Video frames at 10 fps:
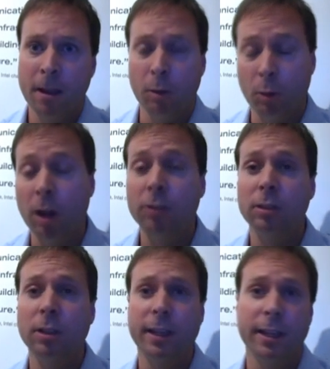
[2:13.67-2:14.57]
Uh, we're
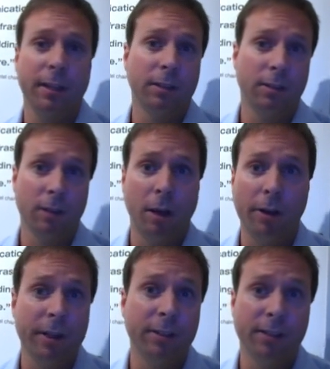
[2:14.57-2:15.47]
also looking at
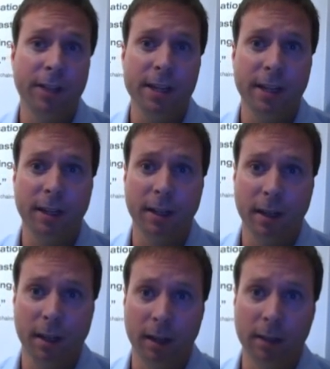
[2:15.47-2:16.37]
already seeding
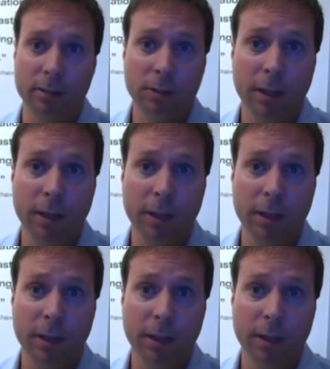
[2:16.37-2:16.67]
uh,